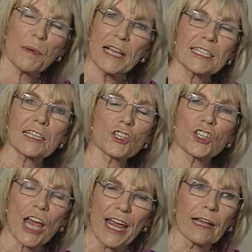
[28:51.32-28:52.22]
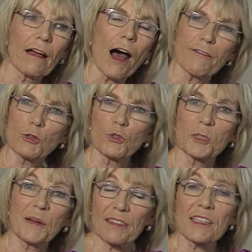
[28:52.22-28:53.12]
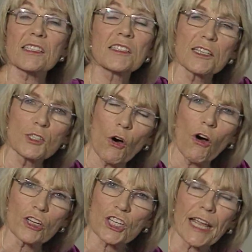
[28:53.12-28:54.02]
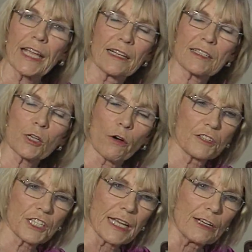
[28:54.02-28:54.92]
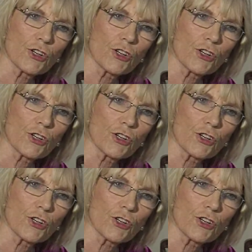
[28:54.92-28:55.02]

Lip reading: basic shake. I've talked about this as the dog shaking itself to get